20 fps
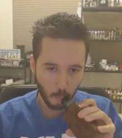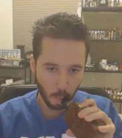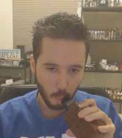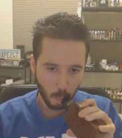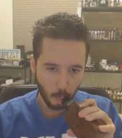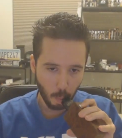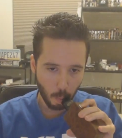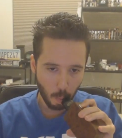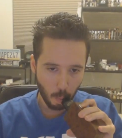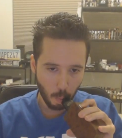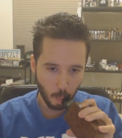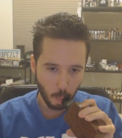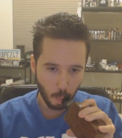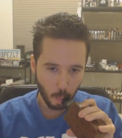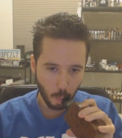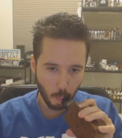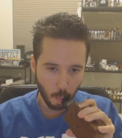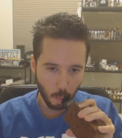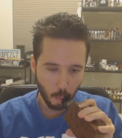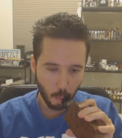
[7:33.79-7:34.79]

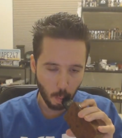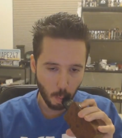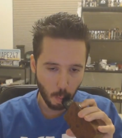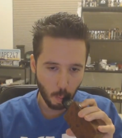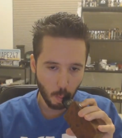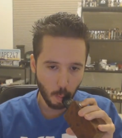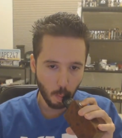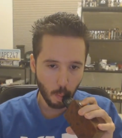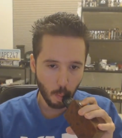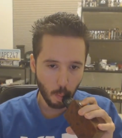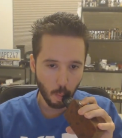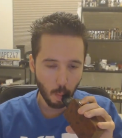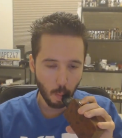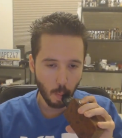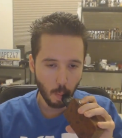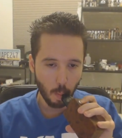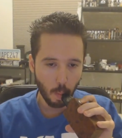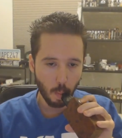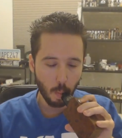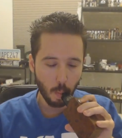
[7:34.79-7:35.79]

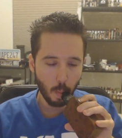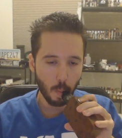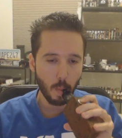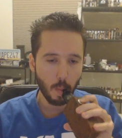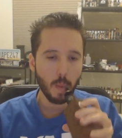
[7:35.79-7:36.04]
Nobody speaks.